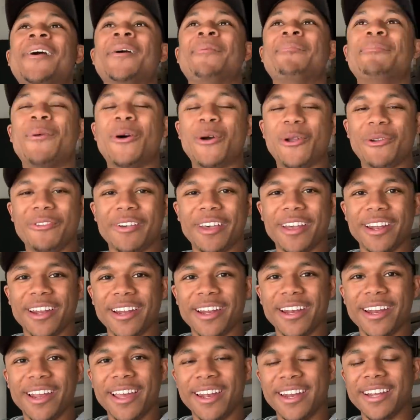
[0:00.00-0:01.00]

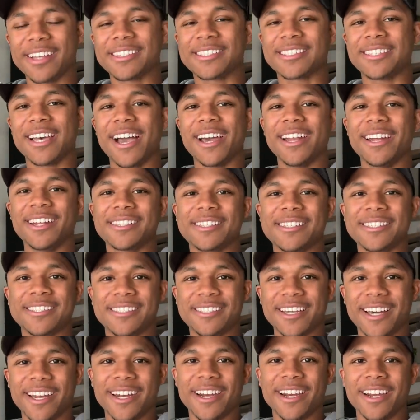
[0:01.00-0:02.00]
motivated and excited to
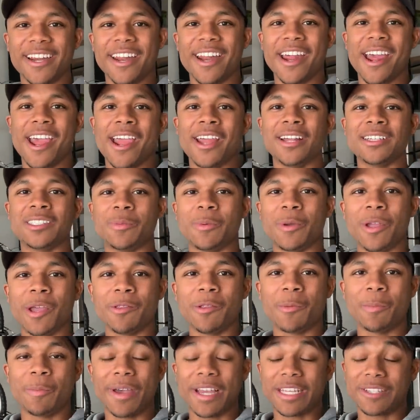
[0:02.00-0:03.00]
study today to become
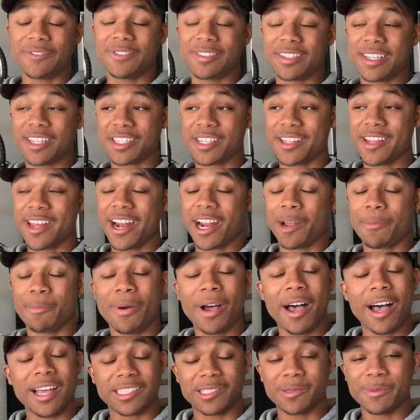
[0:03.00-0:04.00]
the best physician that I
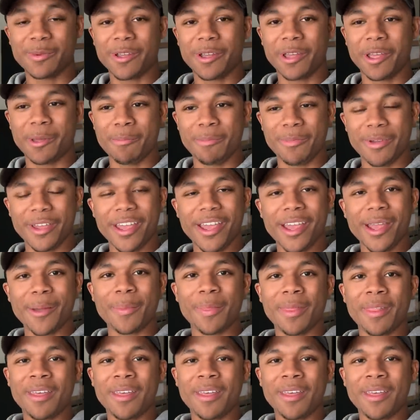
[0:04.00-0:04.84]
possibly can be. You